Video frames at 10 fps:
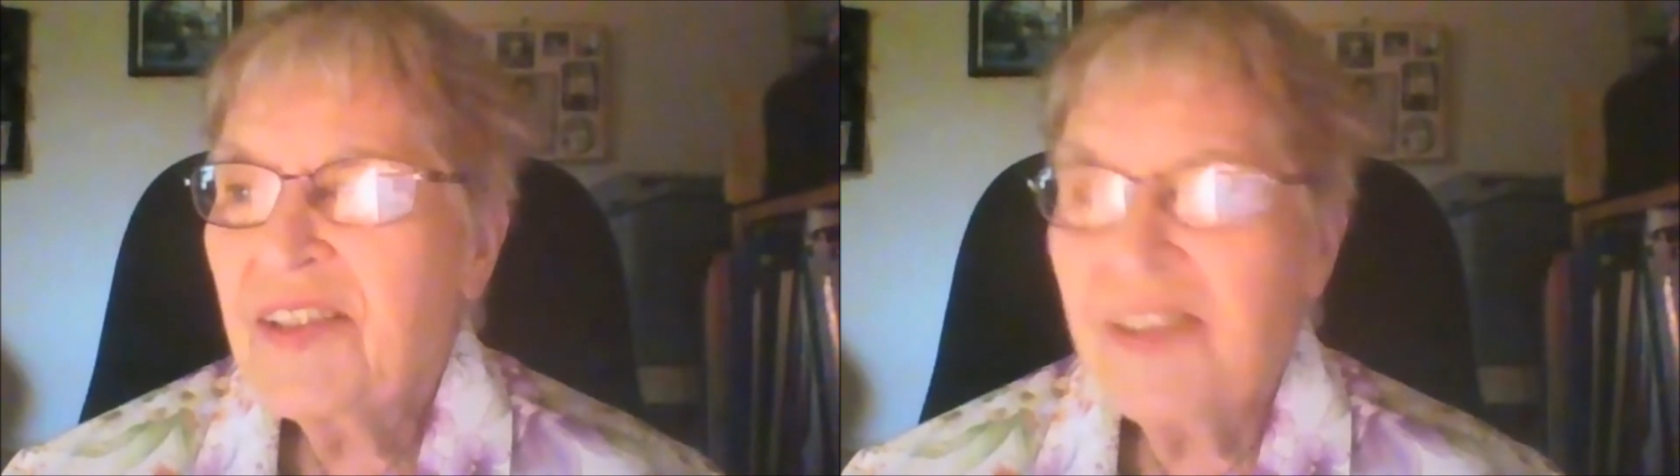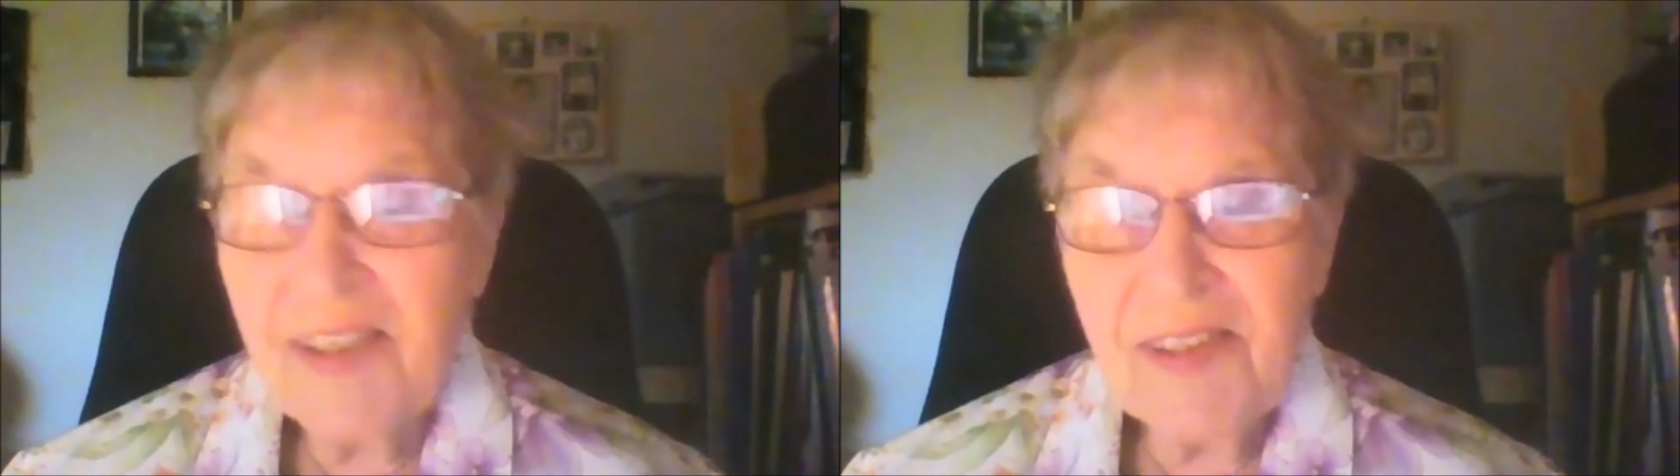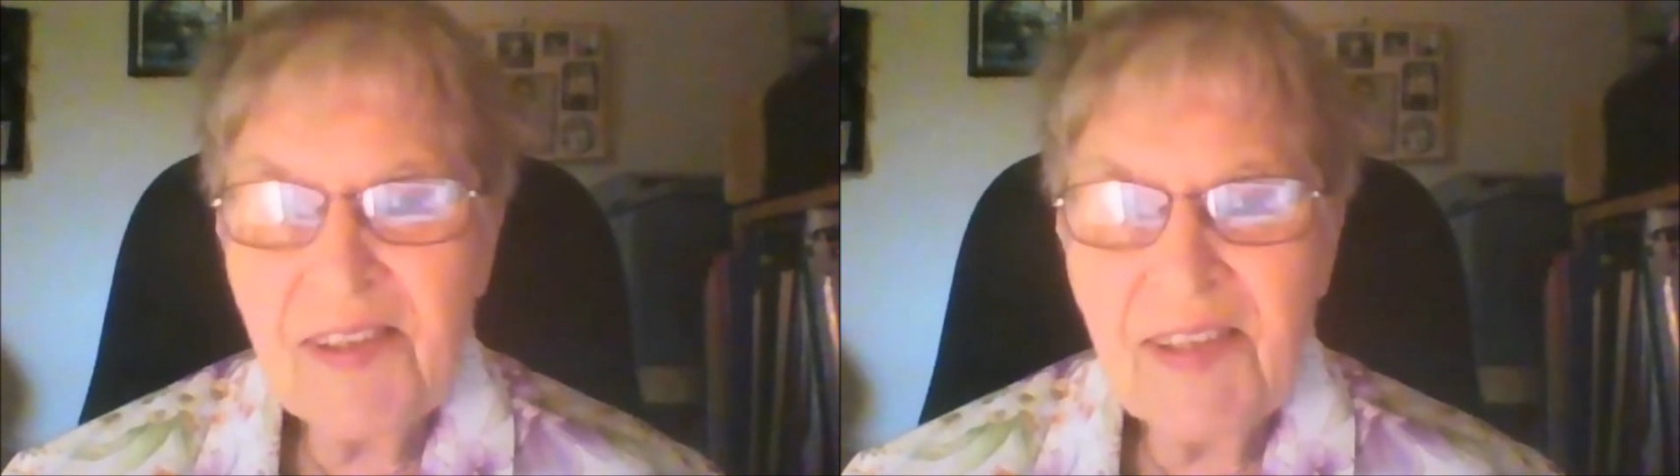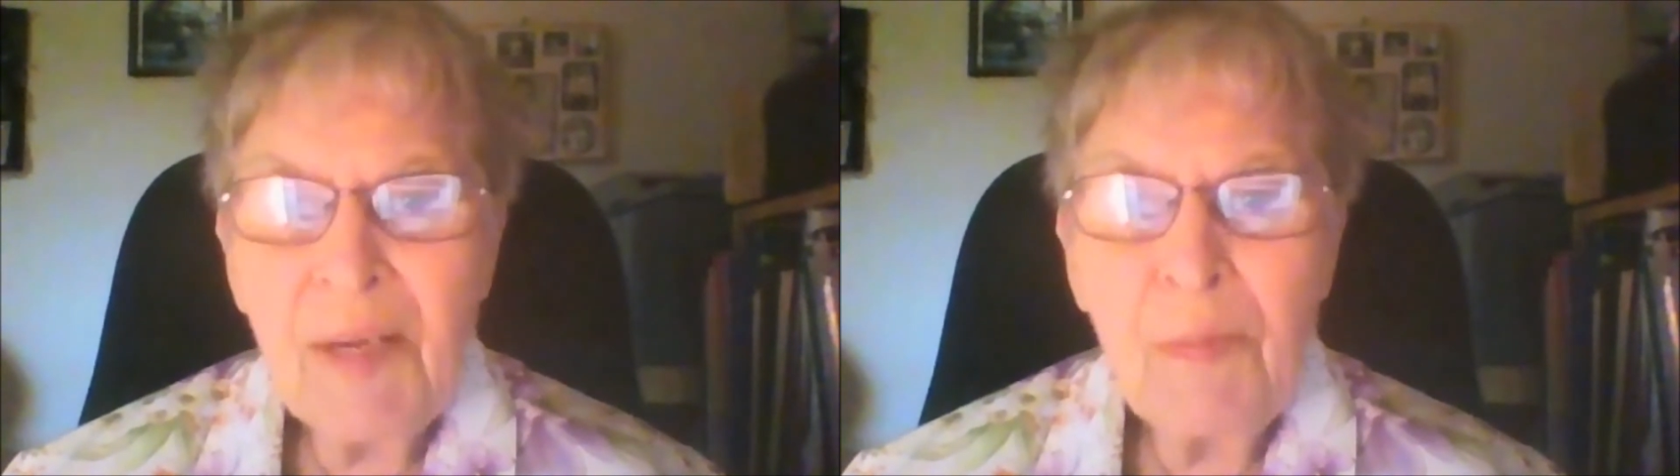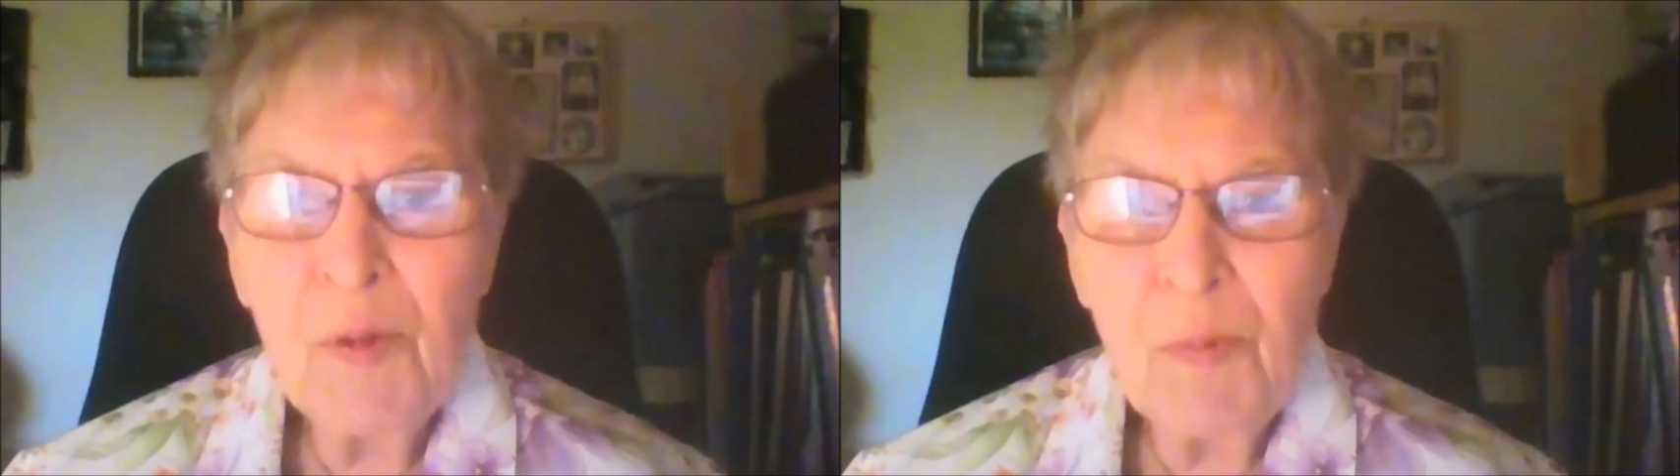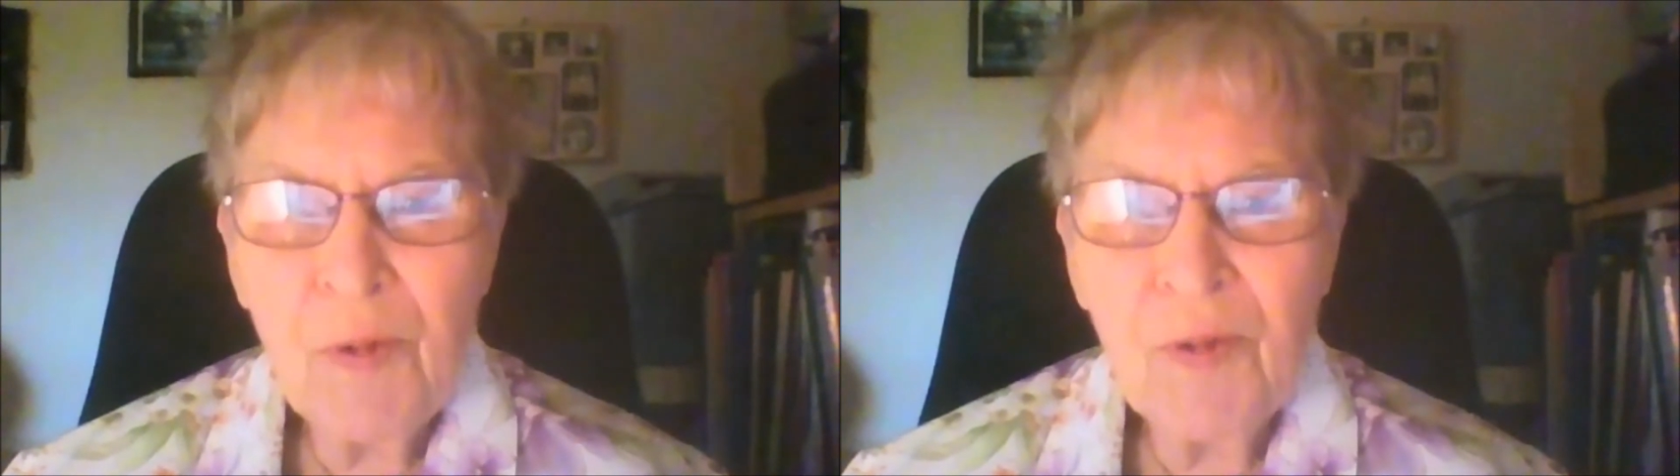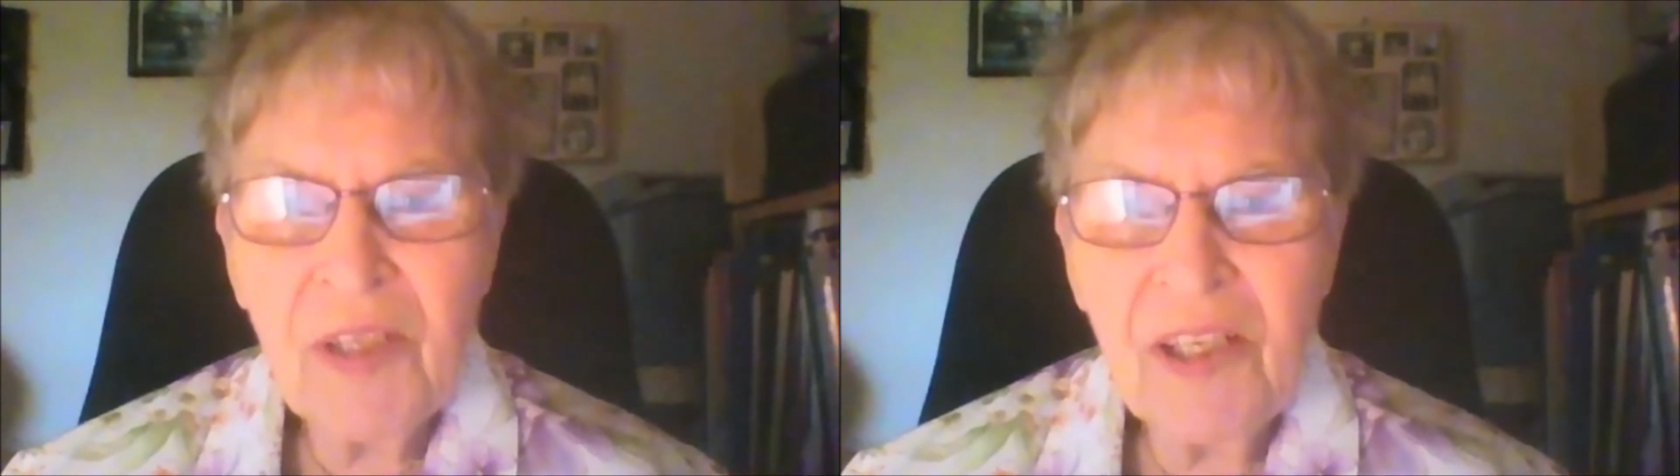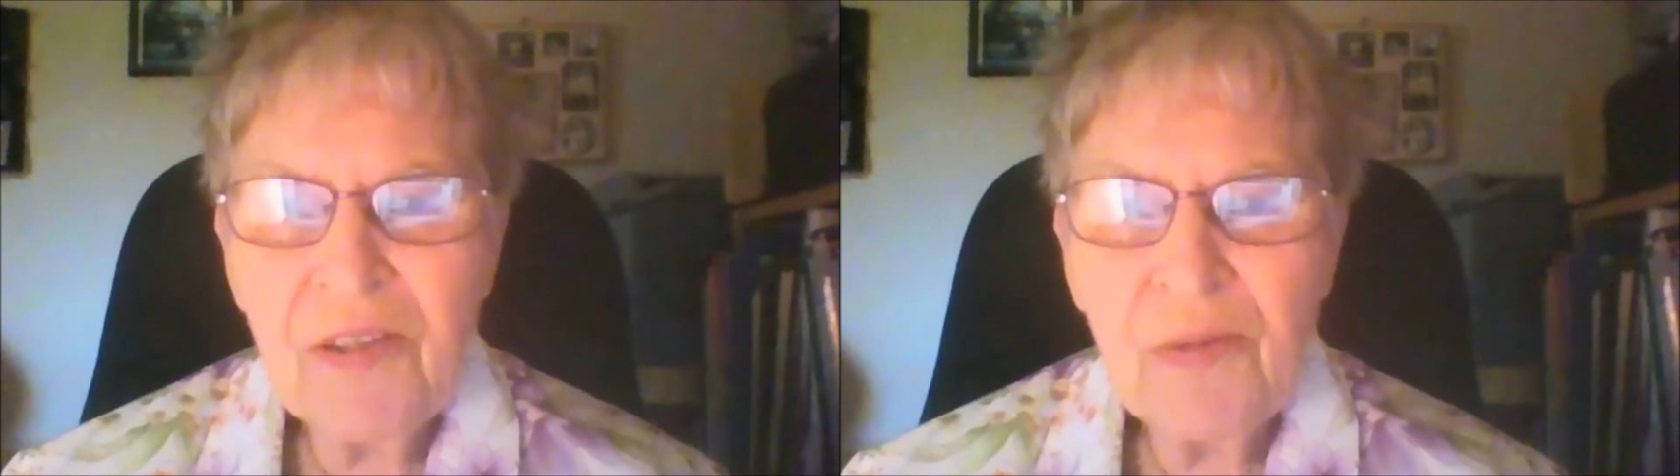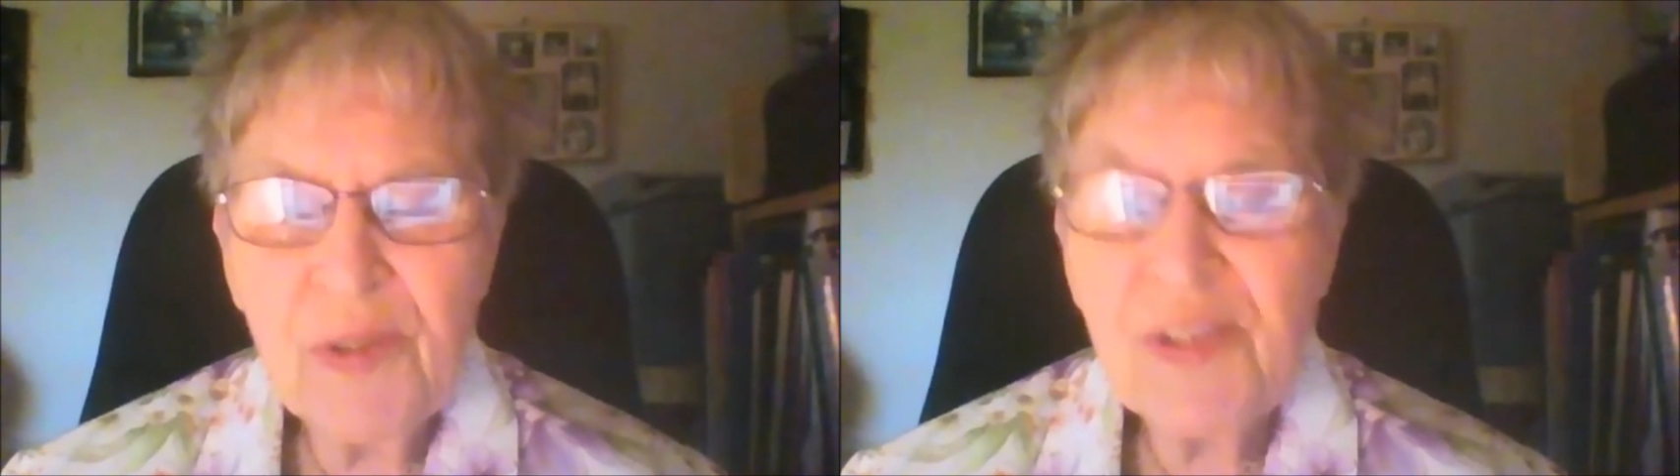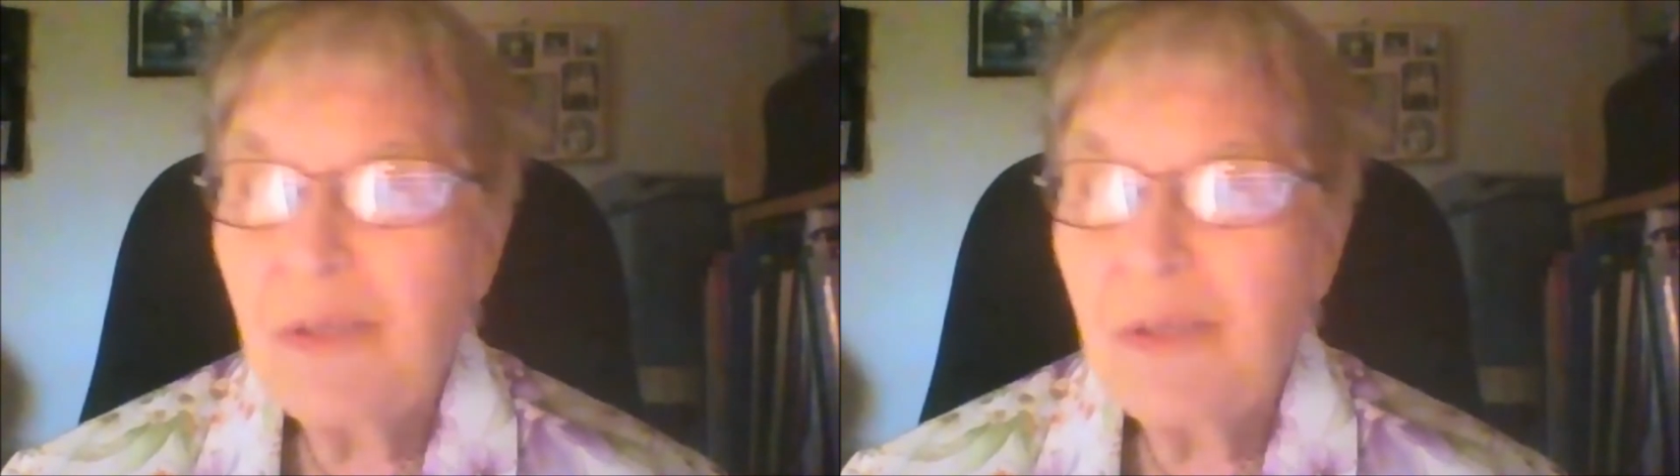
the Gestapo broke into his